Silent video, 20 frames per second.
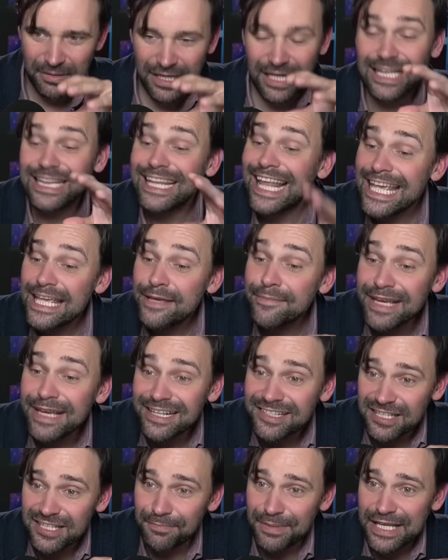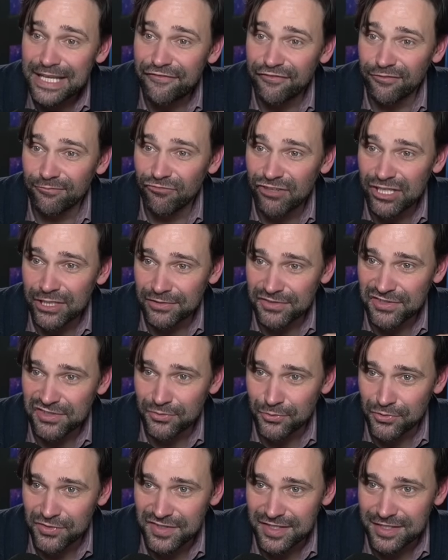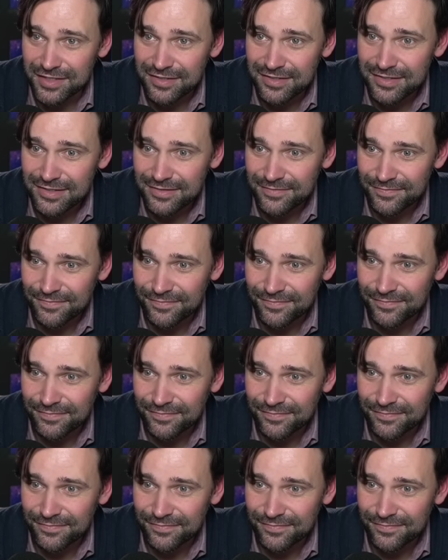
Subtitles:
claiming to be from real sources.